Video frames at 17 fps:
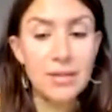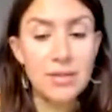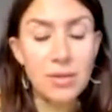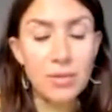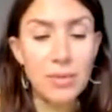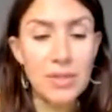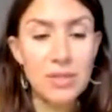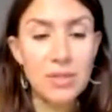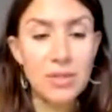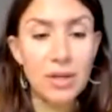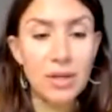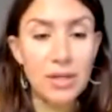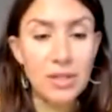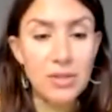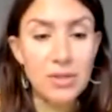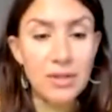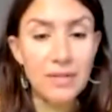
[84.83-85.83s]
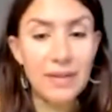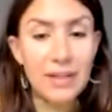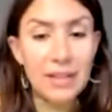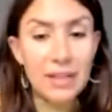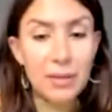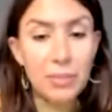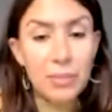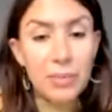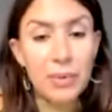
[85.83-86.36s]
So we started to
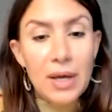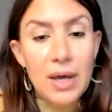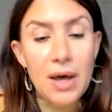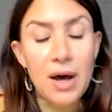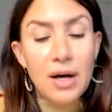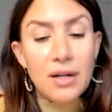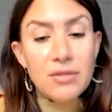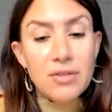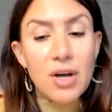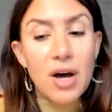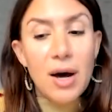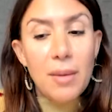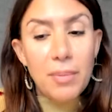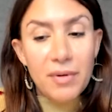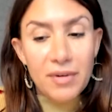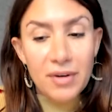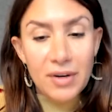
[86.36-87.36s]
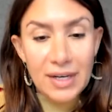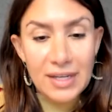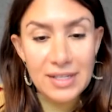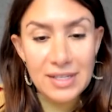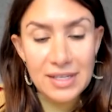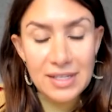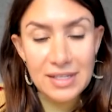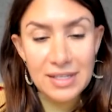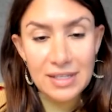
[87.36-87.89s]
develop on top of our
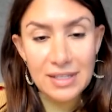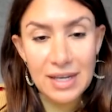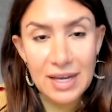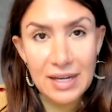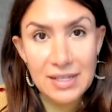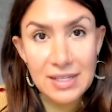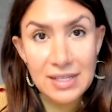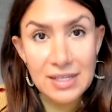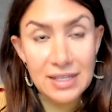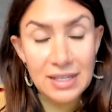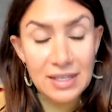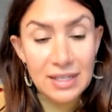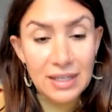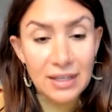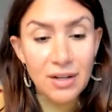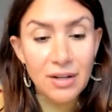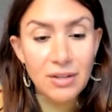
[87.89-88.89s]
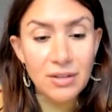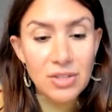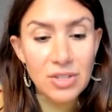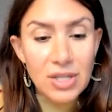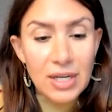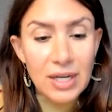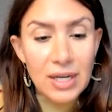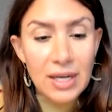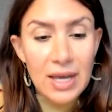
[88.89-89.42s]
existing
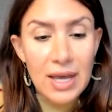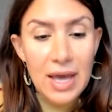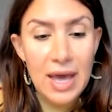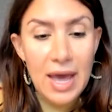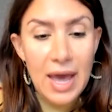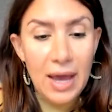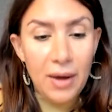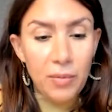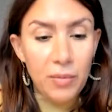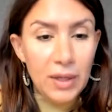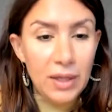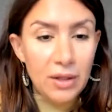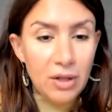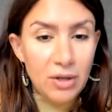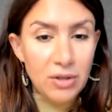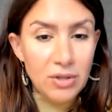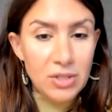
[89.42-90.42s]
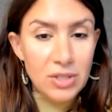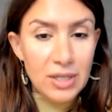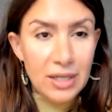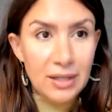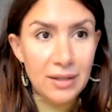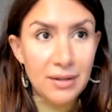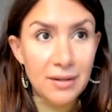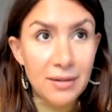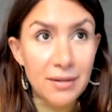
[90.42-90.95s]
technology, and we launched
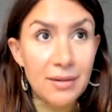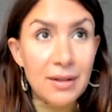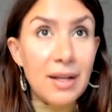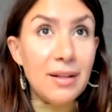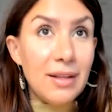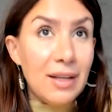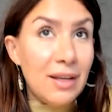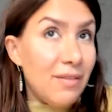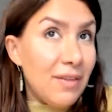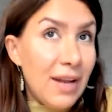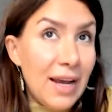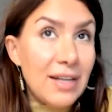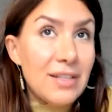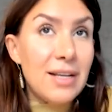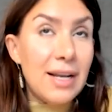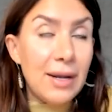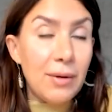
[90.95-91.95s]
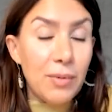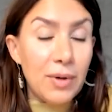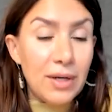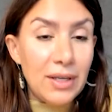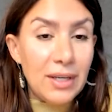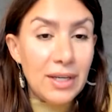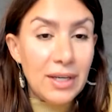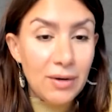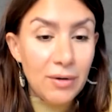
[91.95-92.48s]
it not even actually
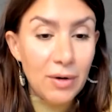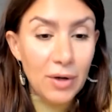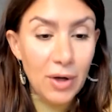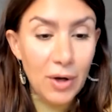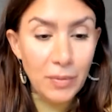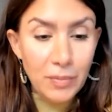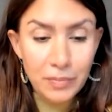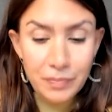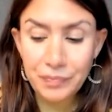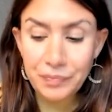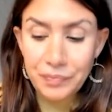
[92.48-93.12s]
1 year ago.